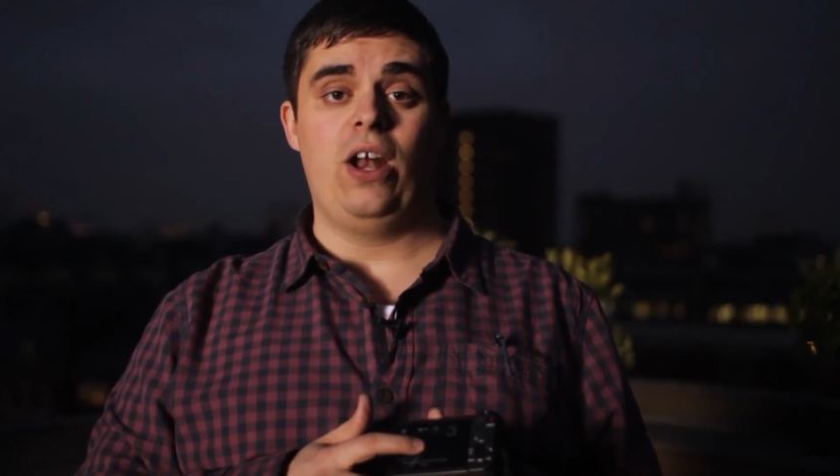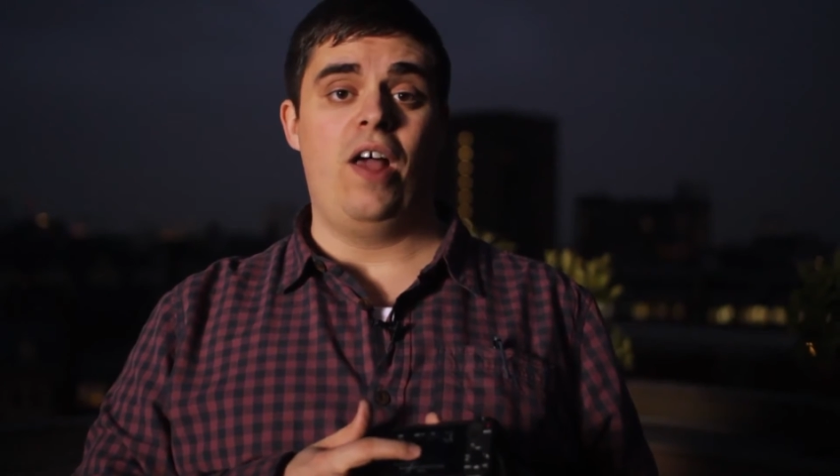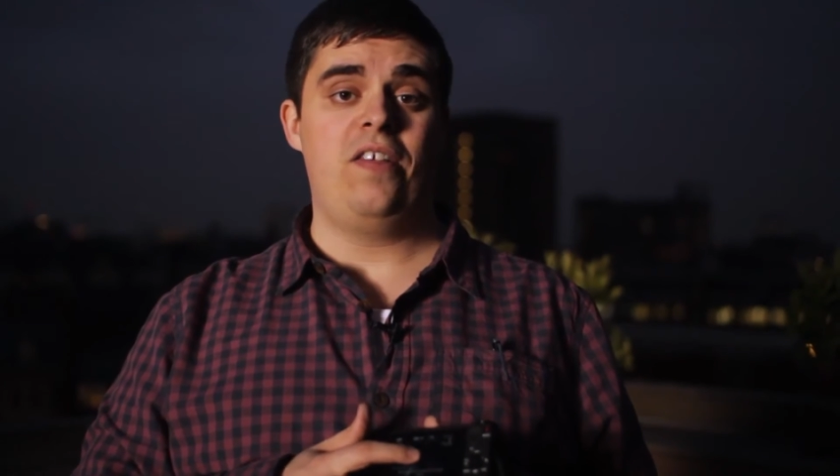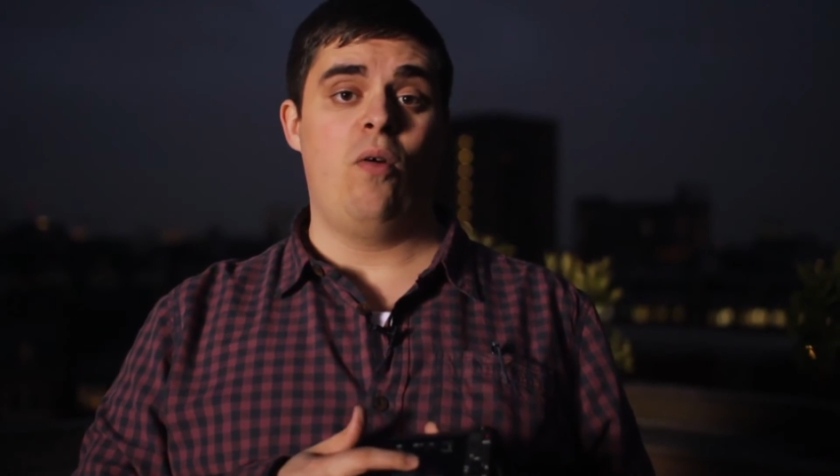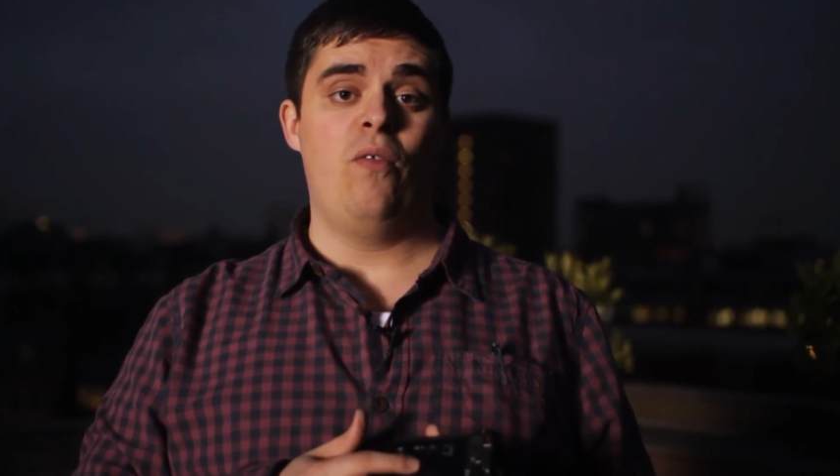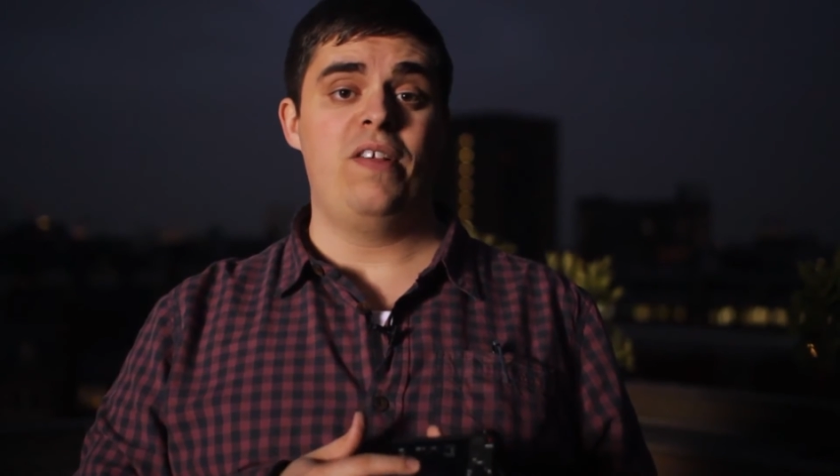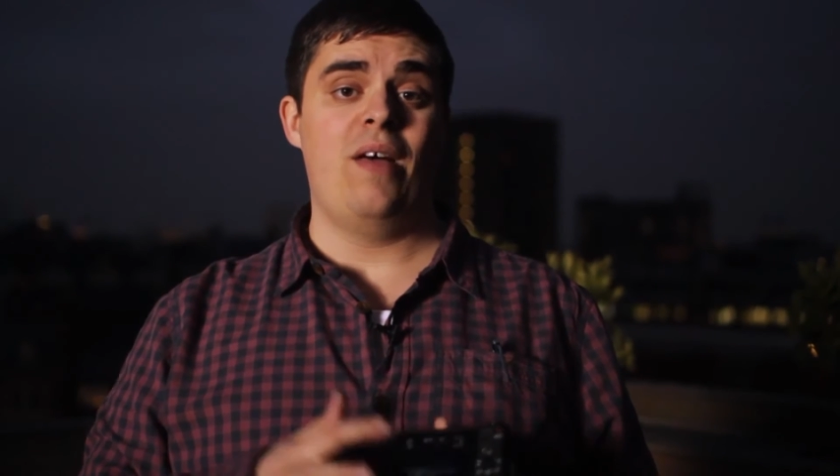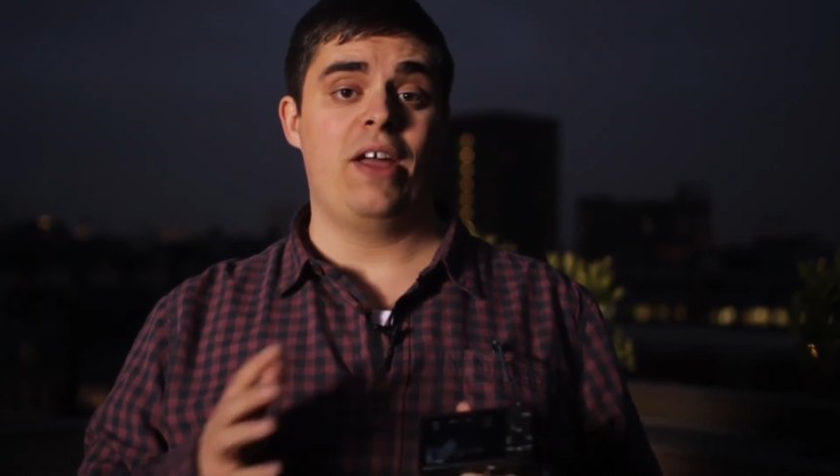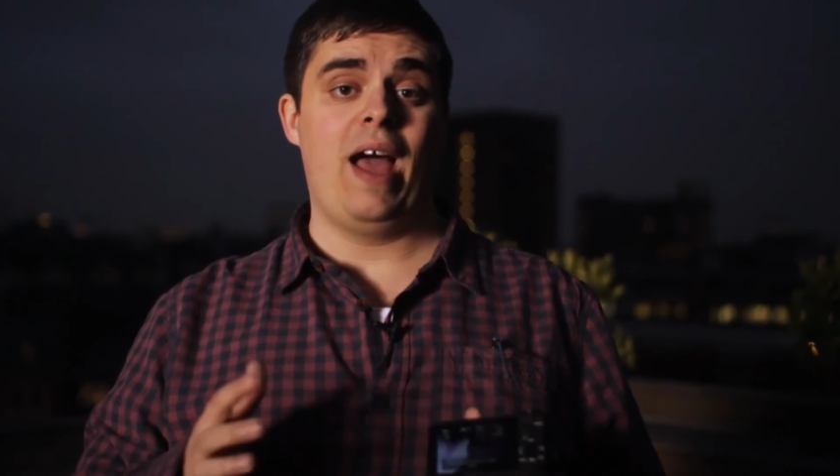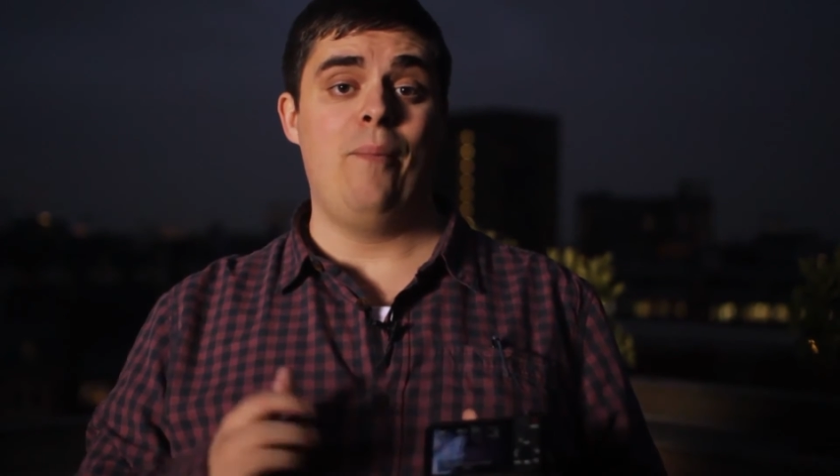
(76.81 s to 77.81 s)
like some of its
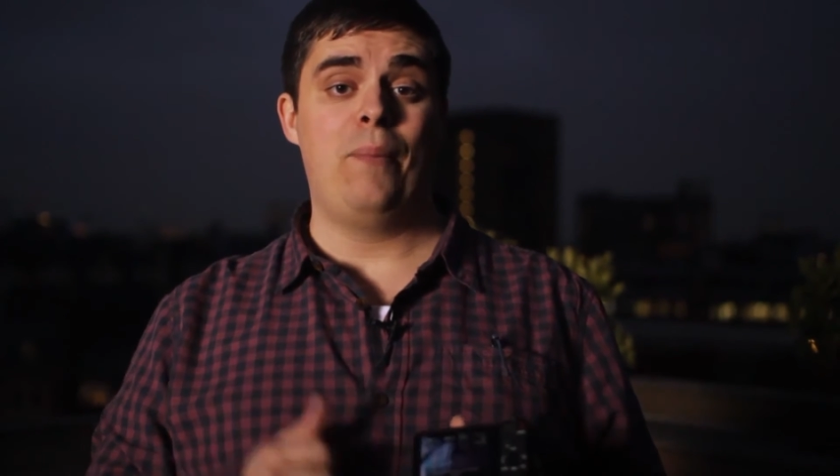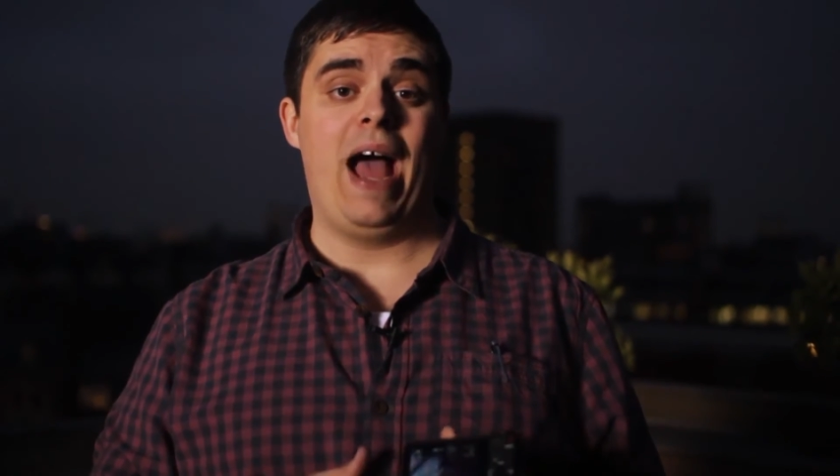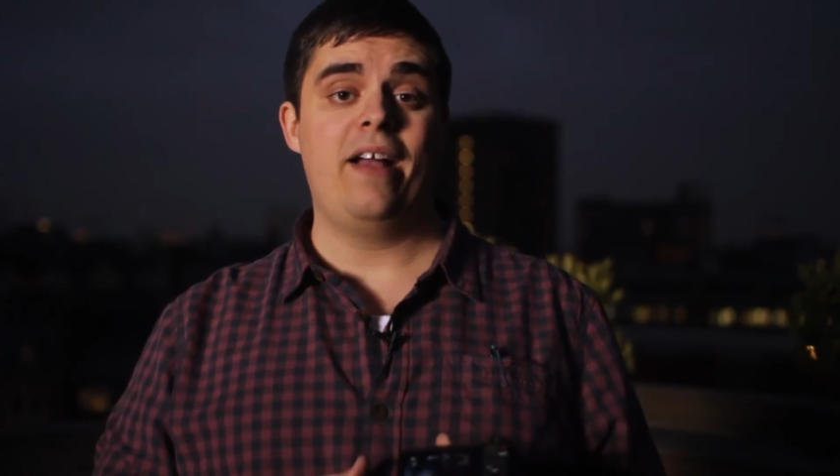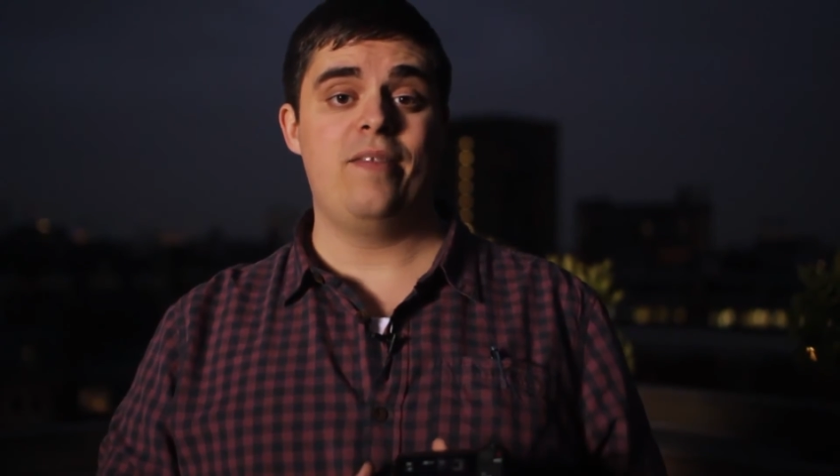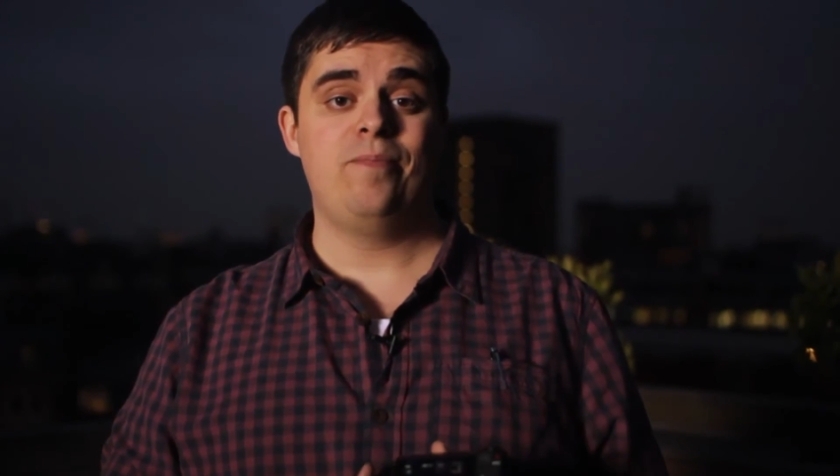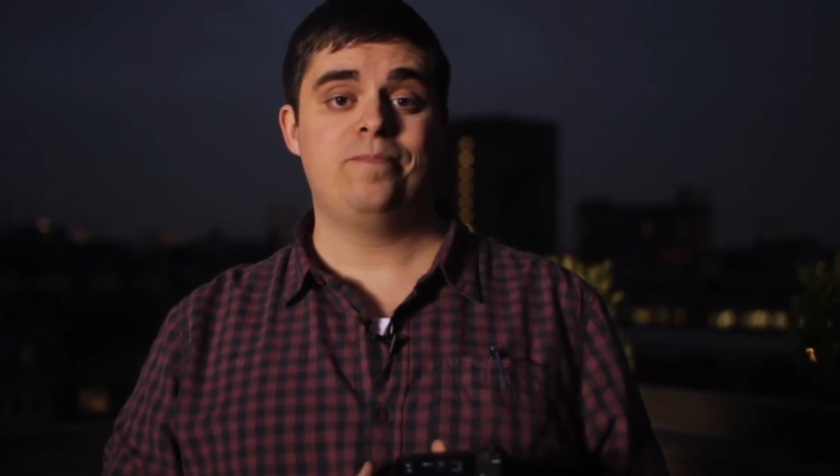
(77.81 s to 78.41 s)
other compacts.